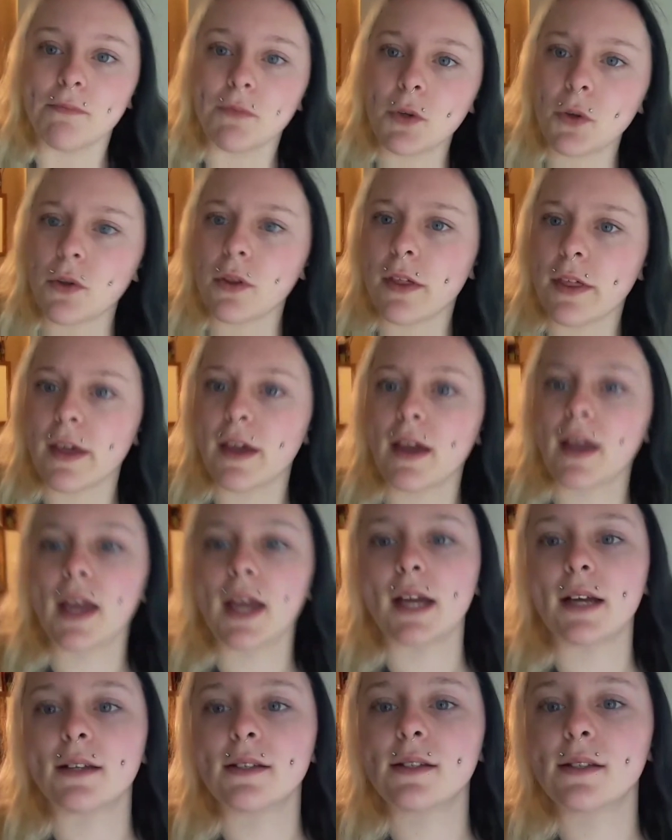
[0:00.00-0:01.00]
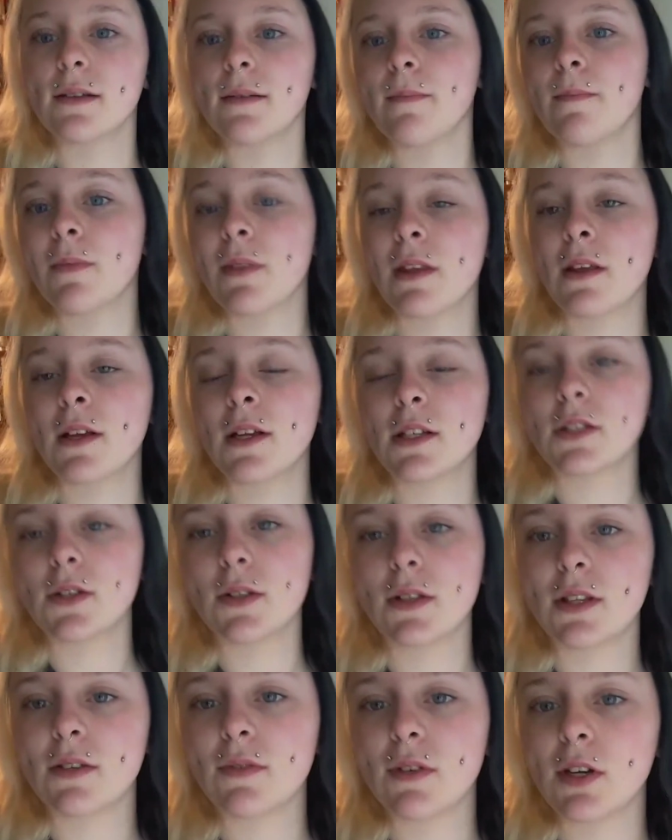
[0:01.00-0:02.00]
do the thing, I guess. So
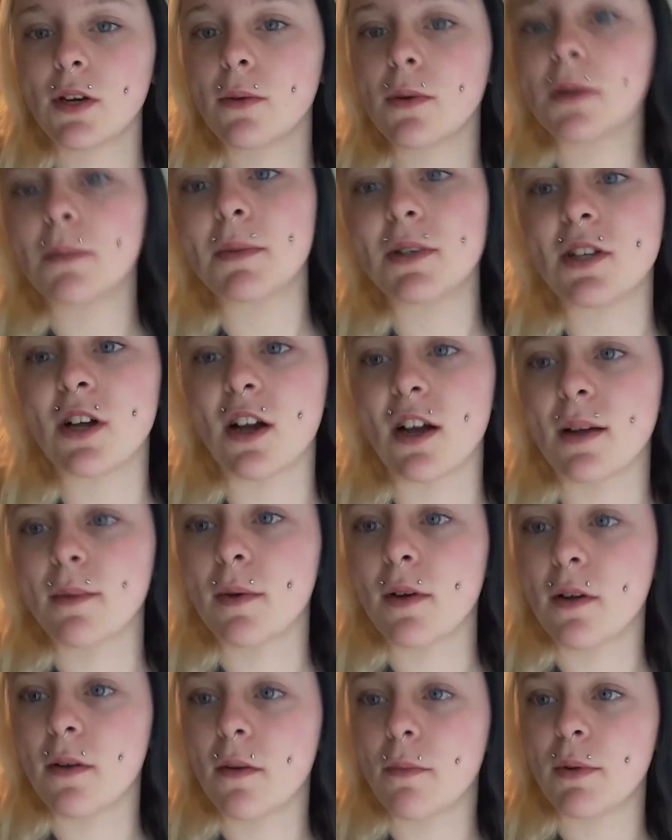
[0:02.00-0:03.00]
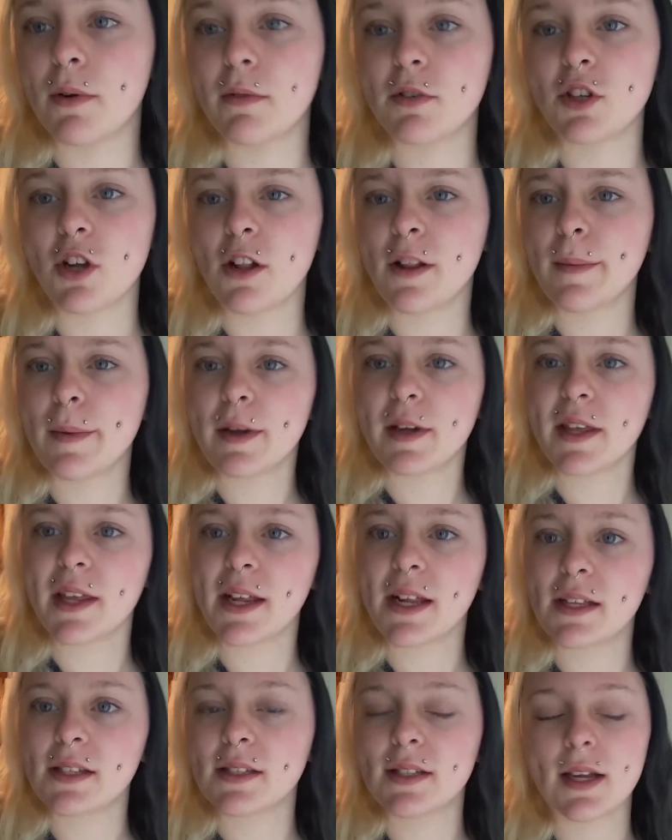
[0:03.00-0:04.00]
in this video, we're going to be talking pretty much all about
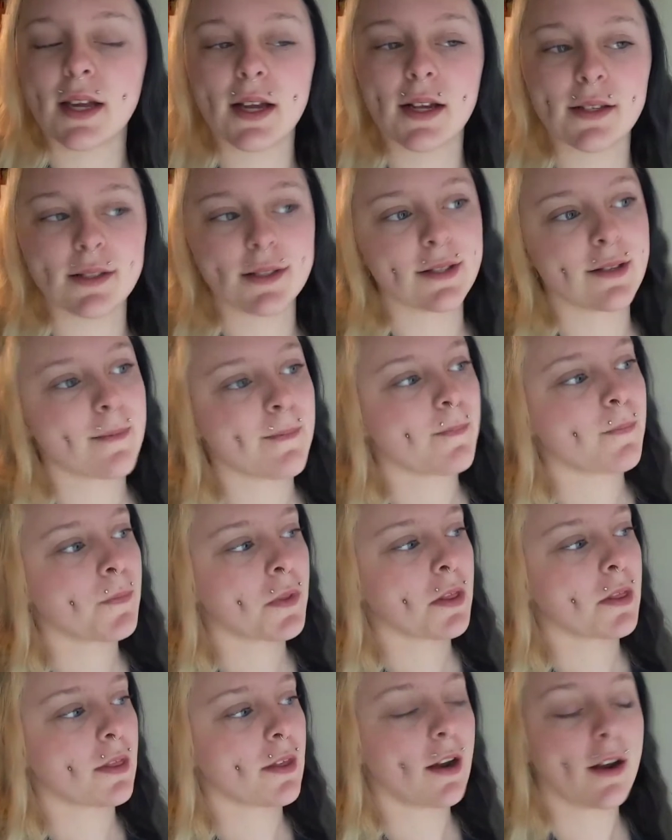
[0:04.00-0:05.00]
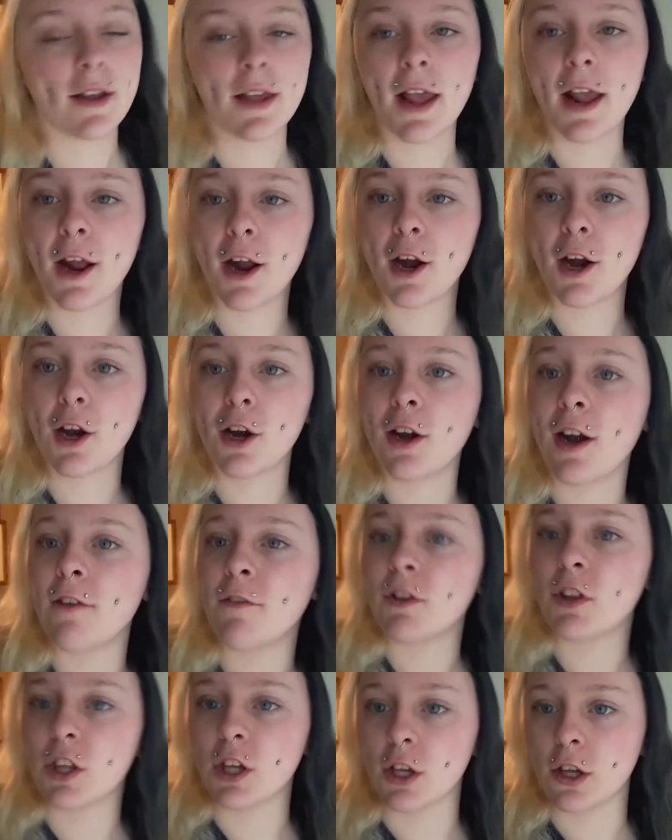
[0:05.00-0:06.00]
king snakes, their care,
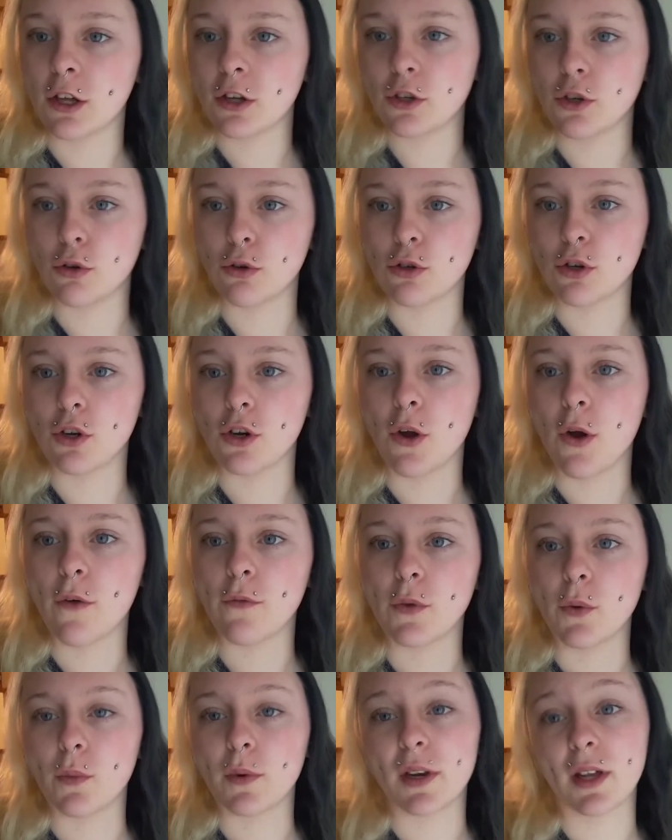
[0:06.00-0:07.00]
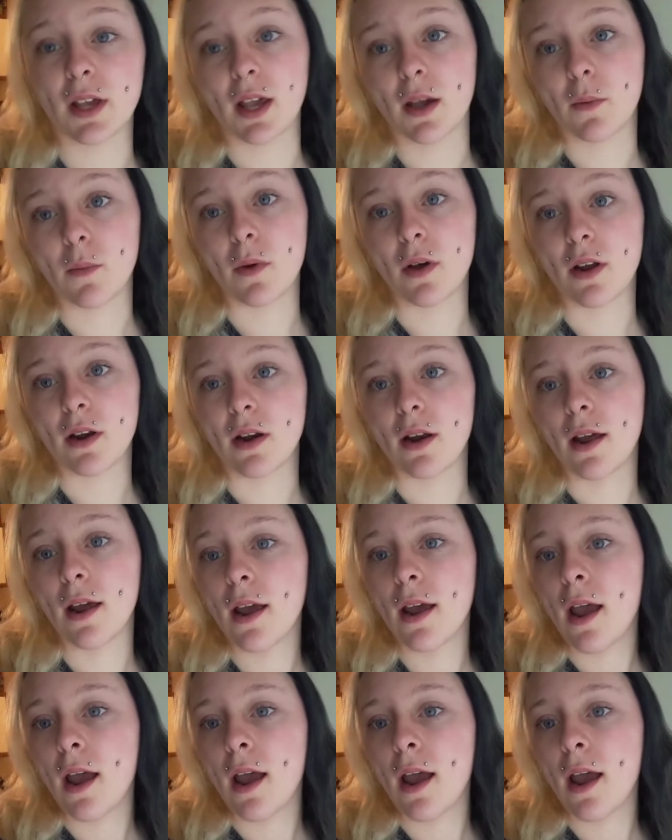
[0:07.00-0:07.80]
everything that you should know if you want to get one.